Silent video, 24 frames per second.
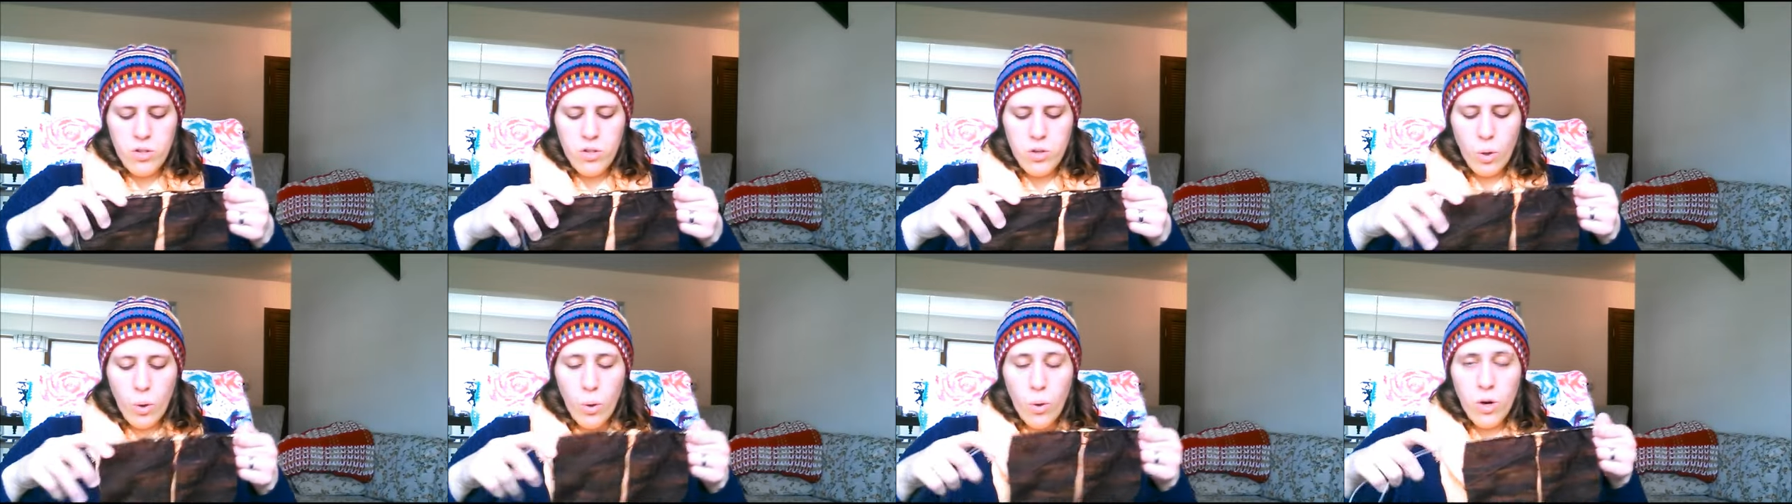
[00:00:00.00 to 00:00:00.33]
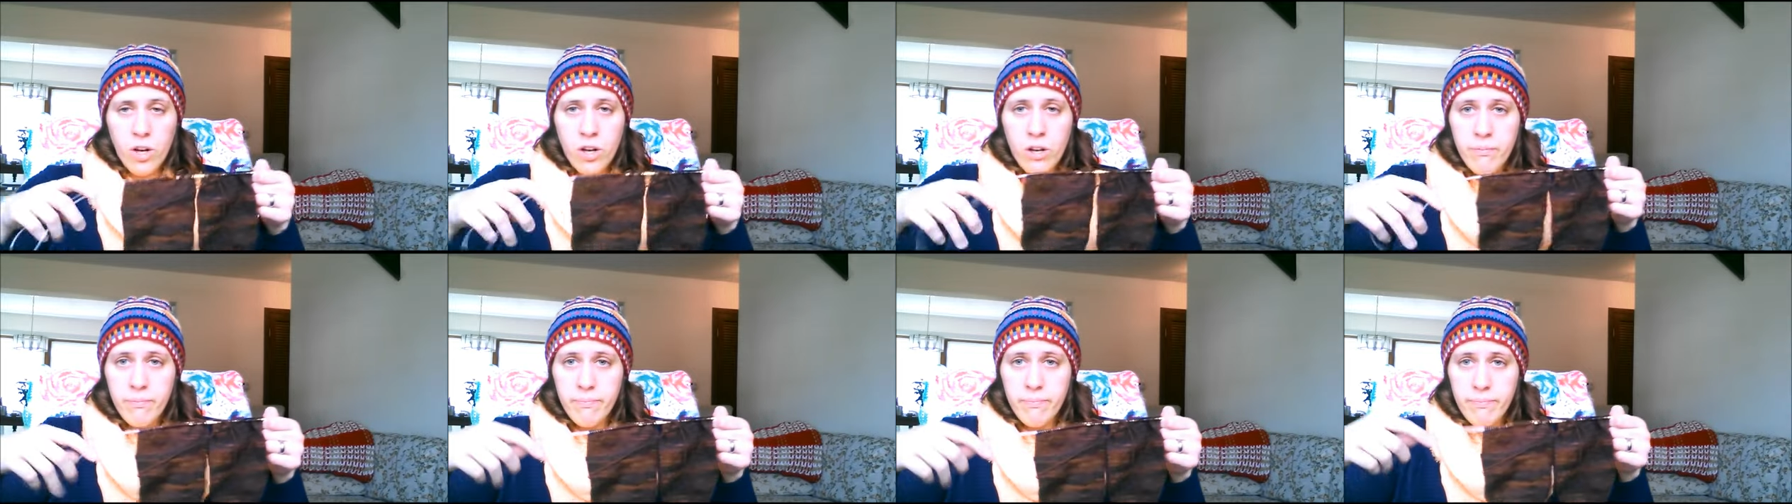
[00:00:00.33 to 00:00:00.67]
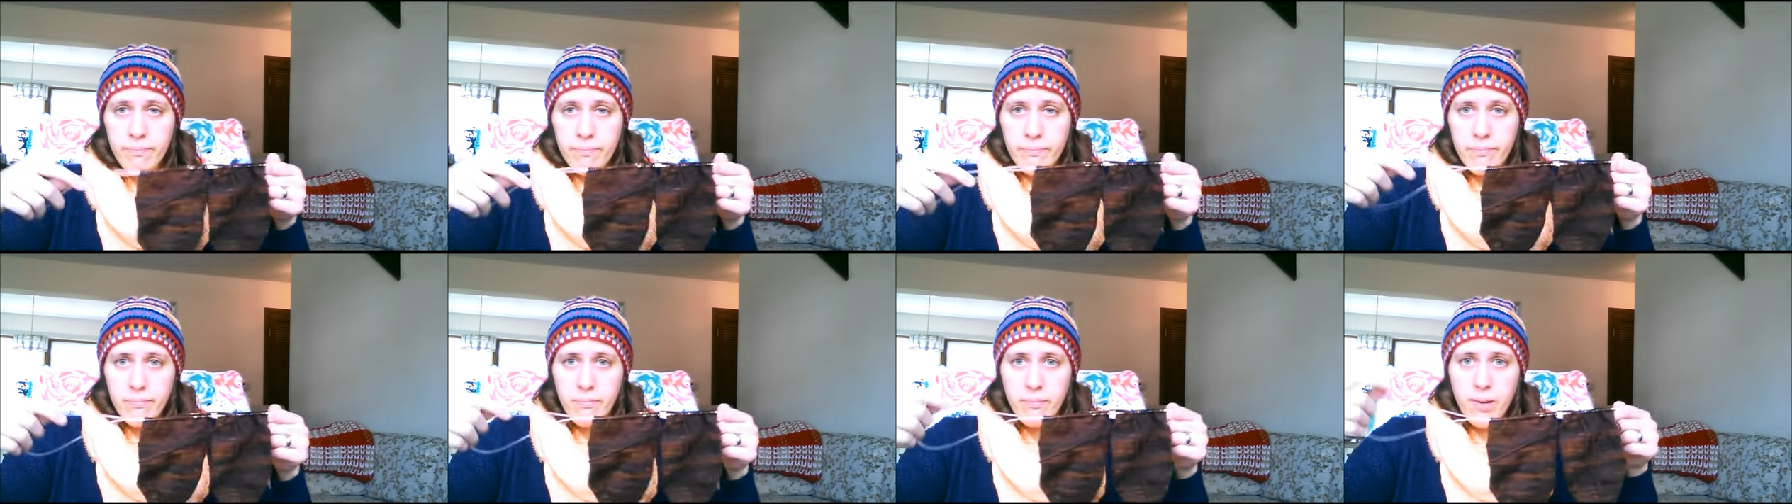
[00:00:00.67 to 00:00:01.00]
Tor,
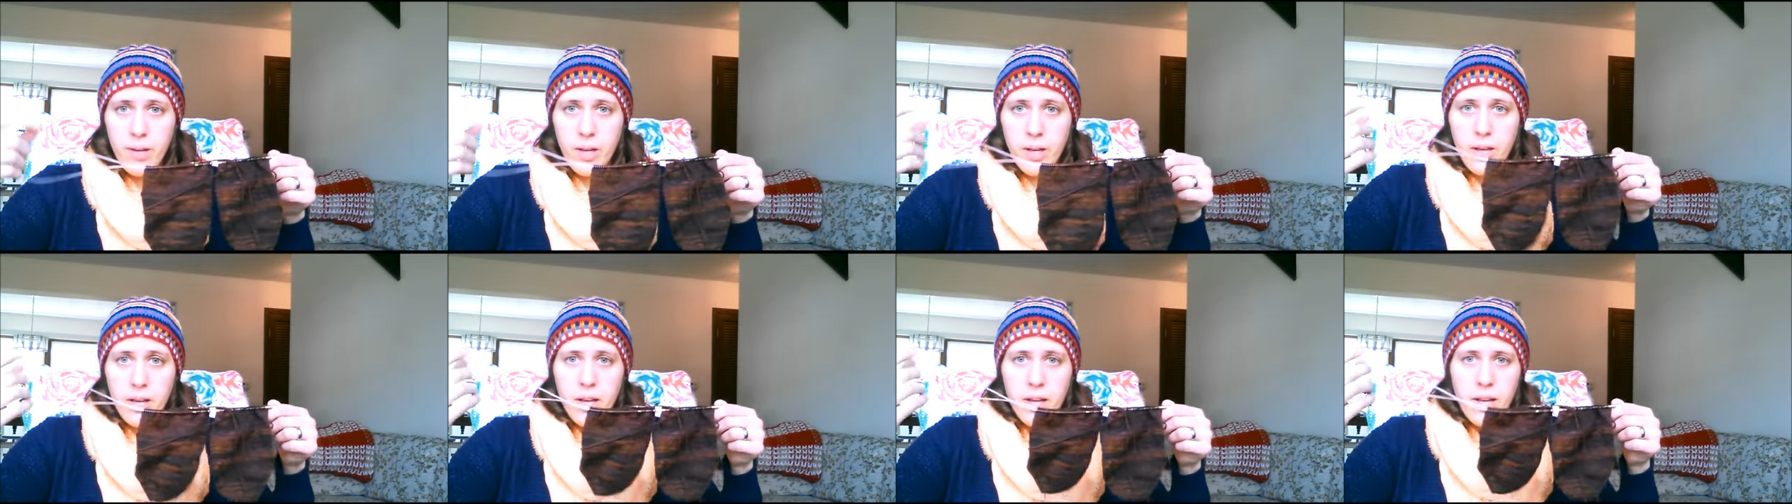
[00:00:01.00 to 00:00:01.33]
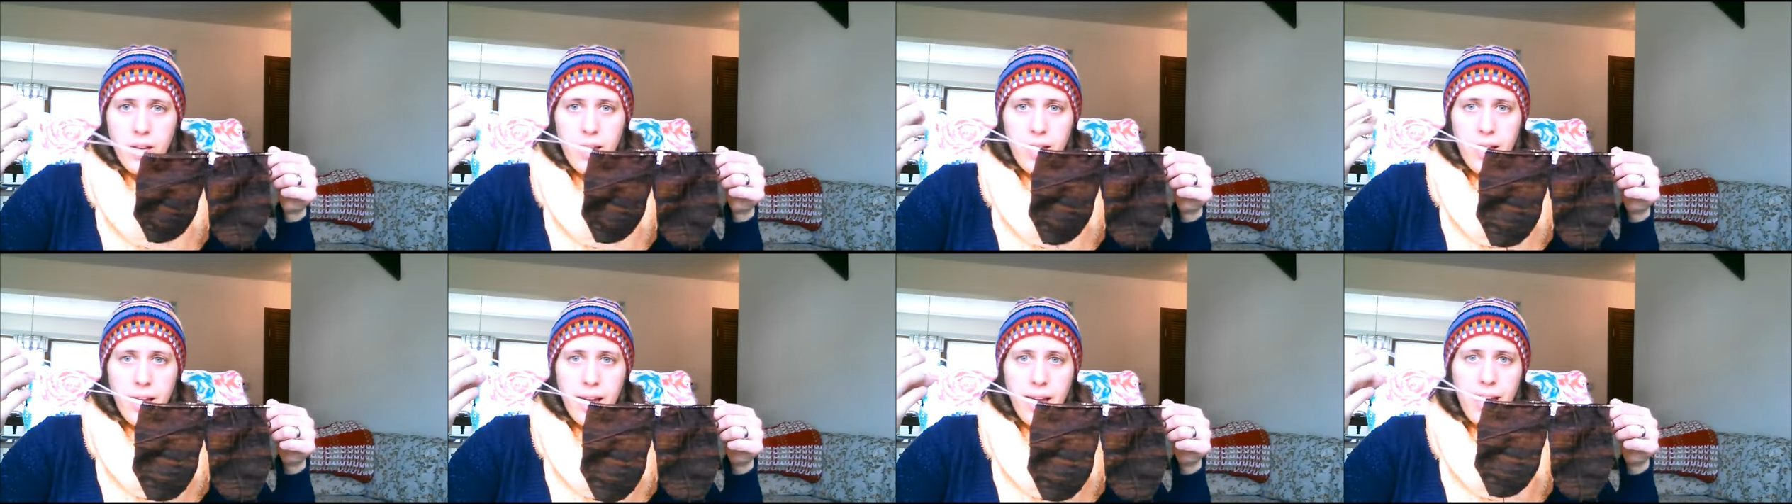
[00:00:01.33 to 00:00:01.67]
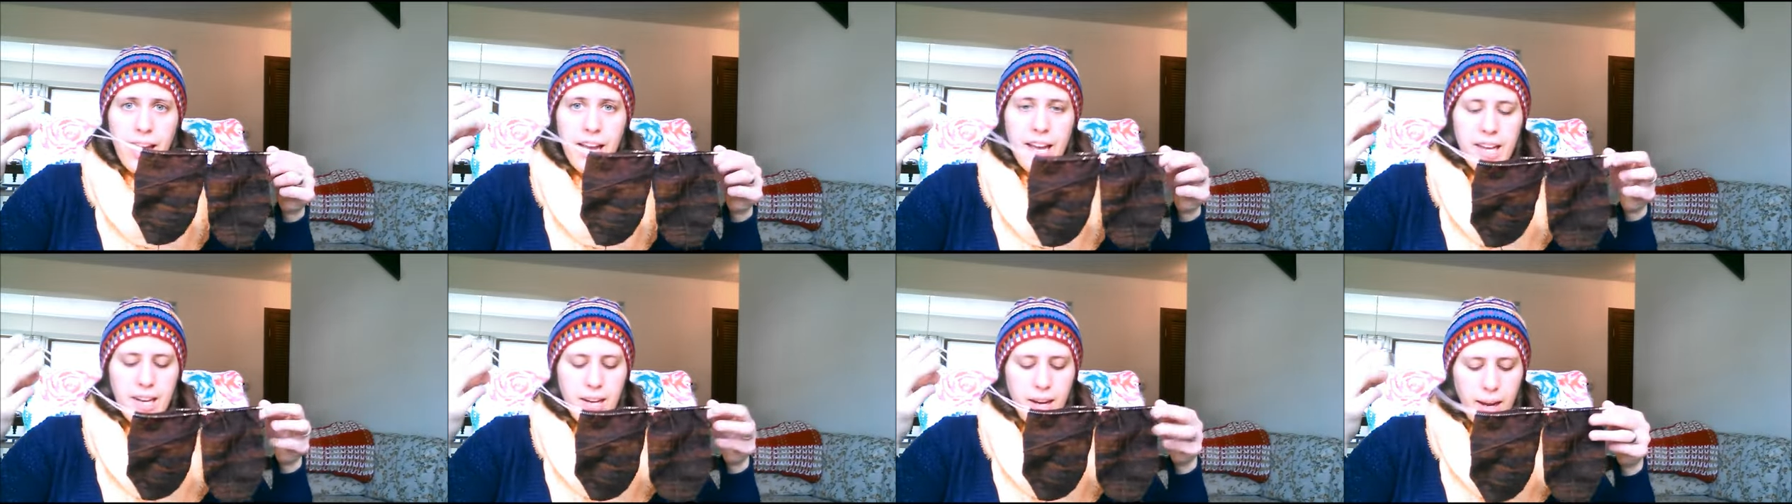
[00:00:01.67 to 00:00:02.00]

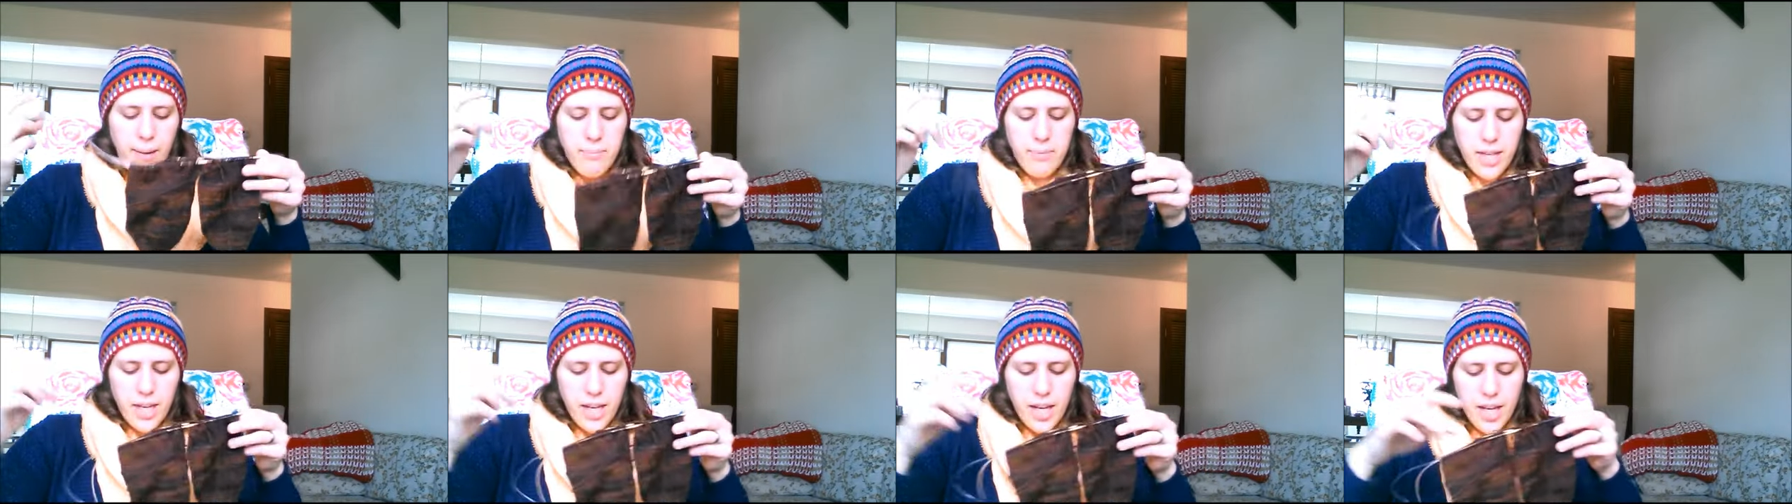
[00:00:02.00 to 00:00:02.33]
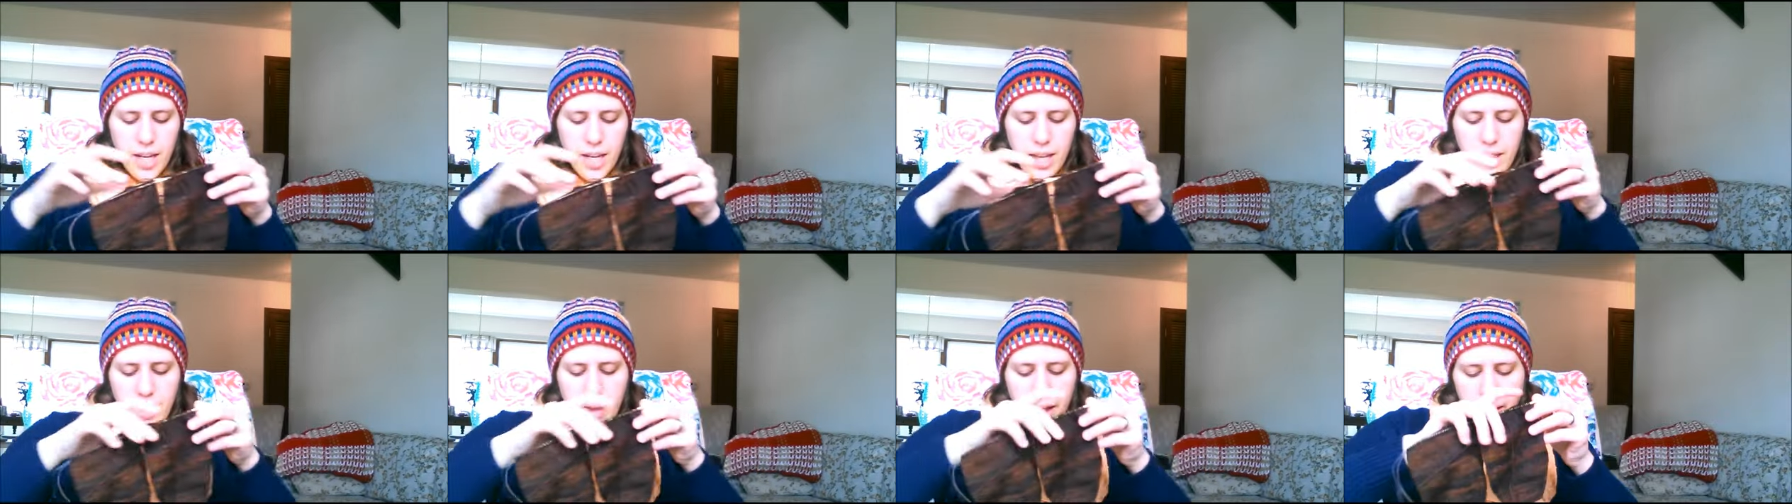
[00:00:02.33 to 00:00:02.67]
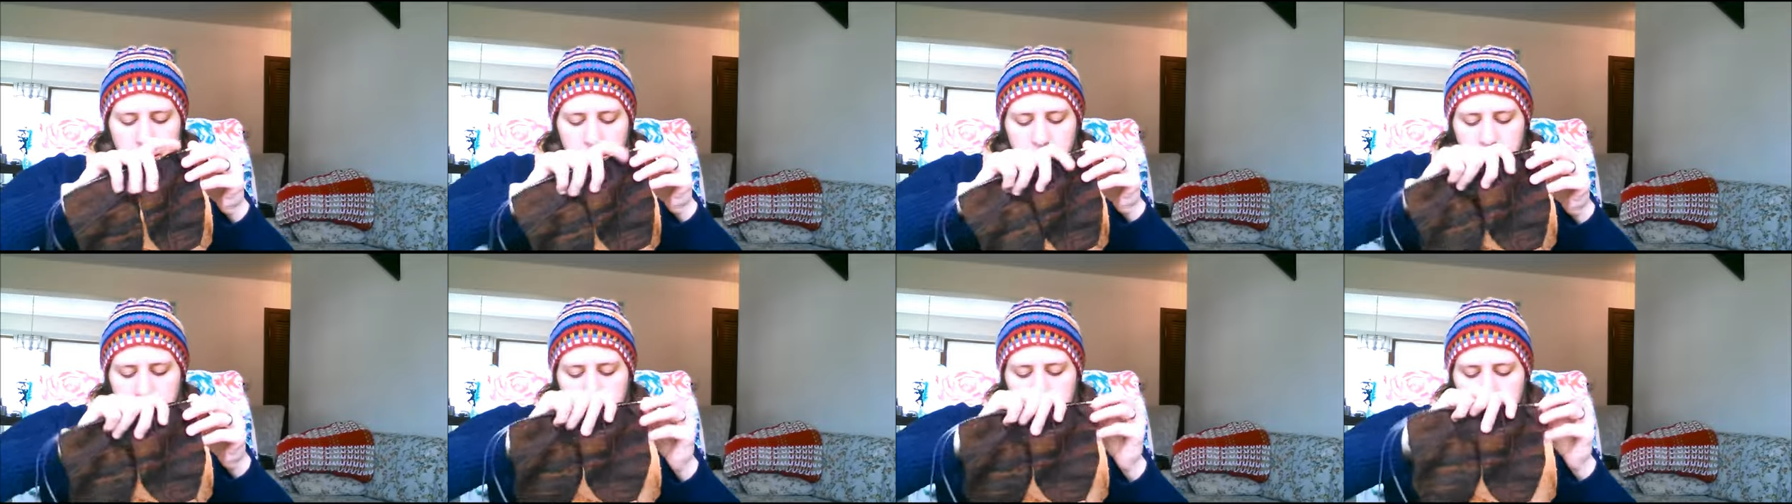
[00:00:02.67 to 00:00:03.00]
and I'm knitting
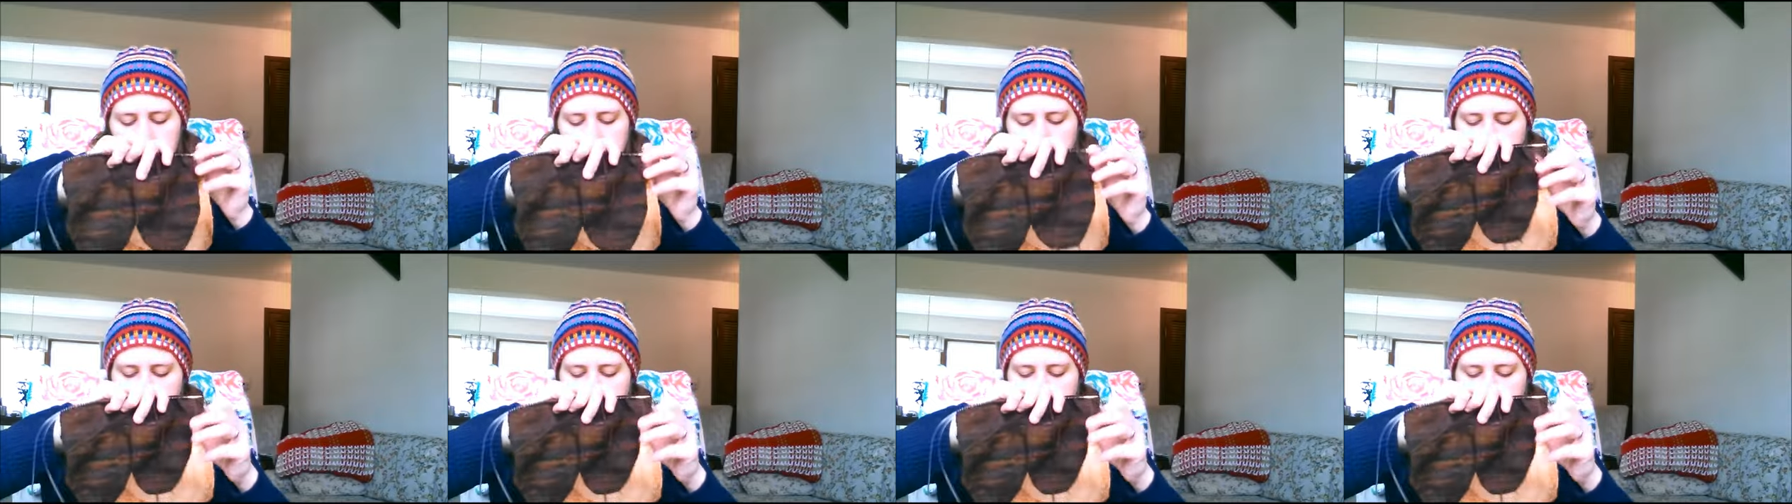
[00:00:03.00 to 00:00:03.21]
them